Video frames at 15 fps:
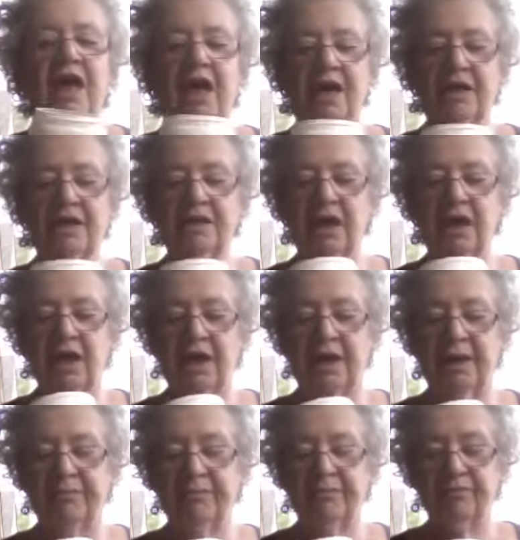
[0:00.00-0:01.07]
and
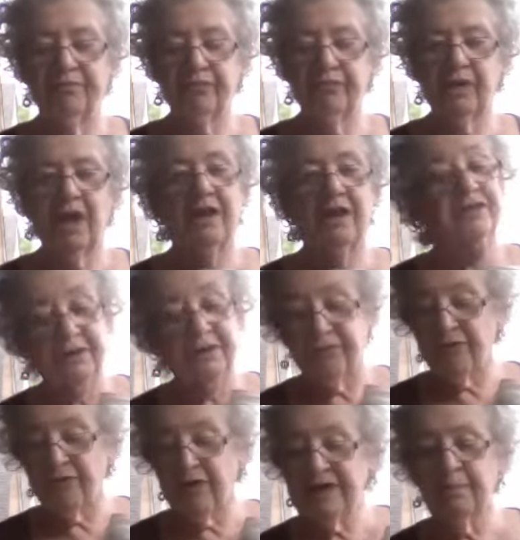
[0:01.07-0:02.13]
then a
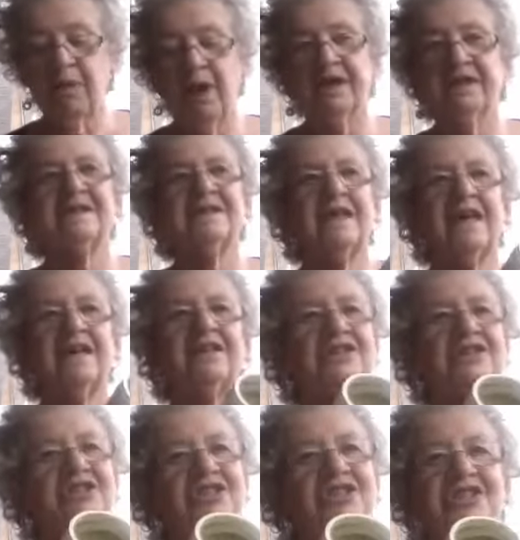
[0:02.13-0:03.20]
friend of mine said
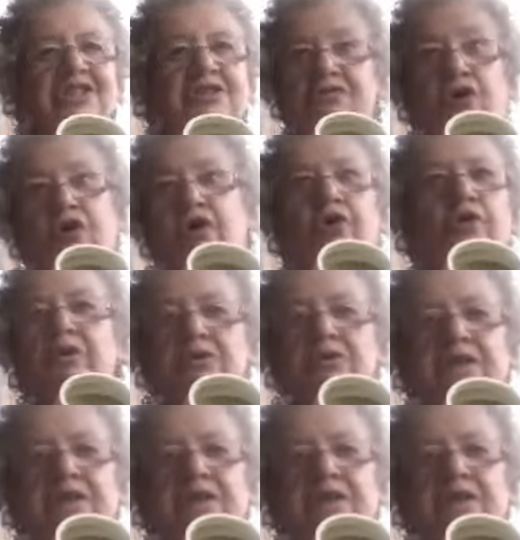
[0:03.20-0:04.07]
that she Googled